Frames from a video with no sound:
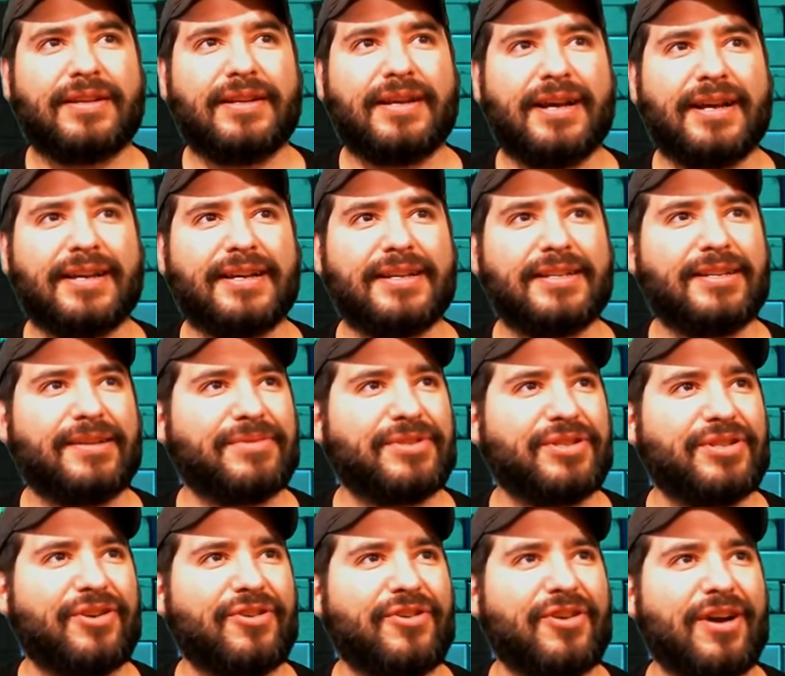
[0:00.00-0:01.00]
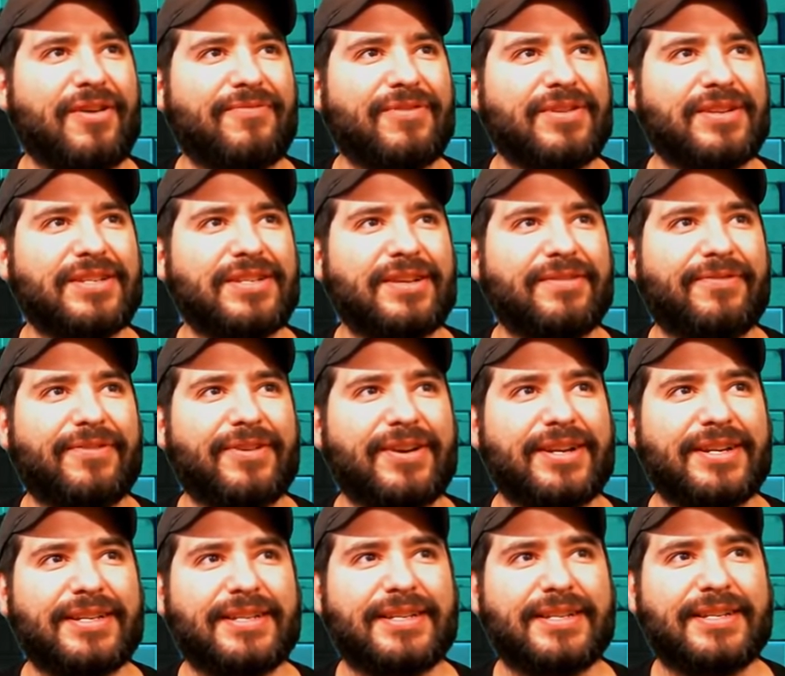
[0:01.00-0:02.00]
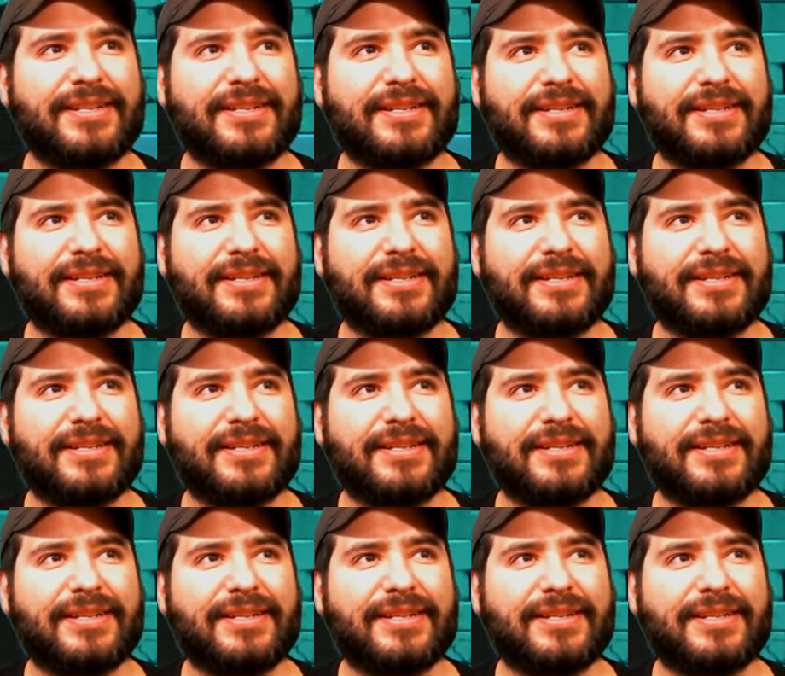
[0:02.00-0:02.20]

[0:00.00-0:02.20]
I guess I'm starting off with different